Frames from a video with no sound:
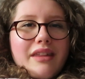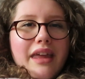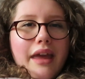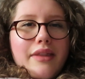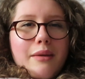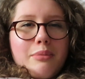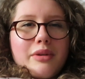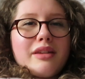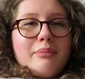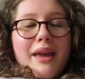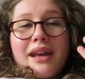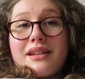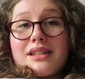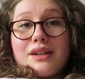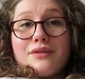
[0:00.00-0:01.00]
get their
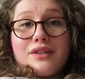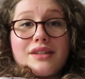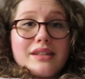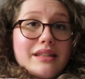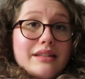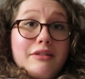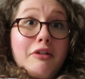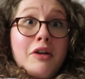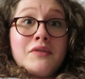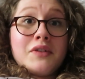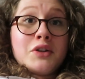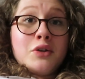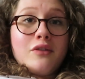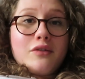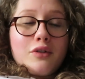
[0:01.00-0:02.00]
perspective because it's a
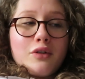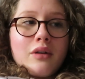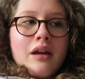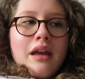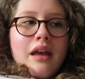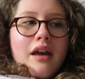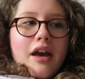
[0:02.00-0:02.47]
graphic novel.